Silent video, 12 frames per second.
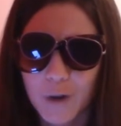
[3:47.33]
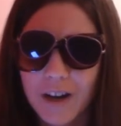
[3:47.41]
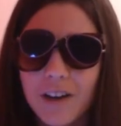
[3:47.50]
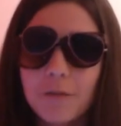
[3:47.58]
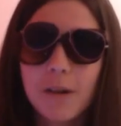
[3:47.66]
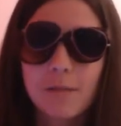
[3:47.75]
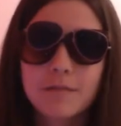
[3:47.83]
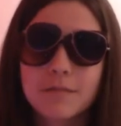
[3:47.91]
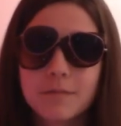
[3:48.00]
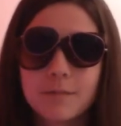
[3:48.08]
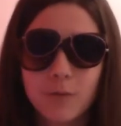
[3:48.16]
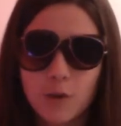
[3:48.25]
Oh, wait,
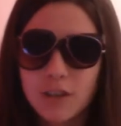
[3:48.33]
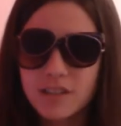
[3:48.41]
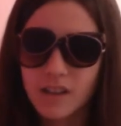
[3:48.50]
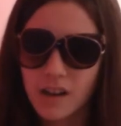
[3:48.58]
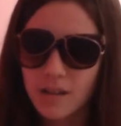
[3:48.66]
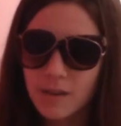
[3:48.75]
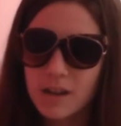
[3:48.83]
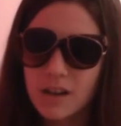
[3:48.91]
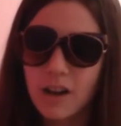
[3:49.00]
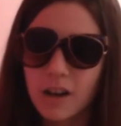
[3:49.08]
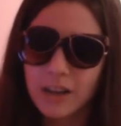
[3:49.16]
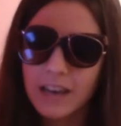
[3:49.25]
first off,
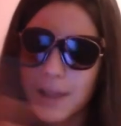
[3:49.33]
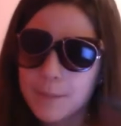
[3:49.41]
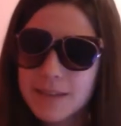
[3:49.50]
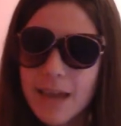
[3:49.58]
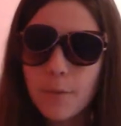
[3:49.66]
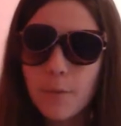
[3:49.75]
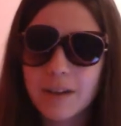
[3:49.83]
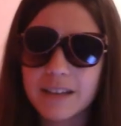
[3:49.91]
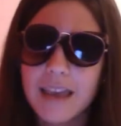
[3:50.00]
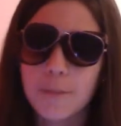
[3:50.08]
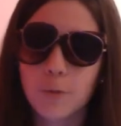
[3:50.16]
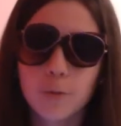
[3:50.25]
I'm gonna name it table by
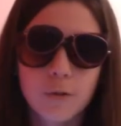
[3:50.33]
table.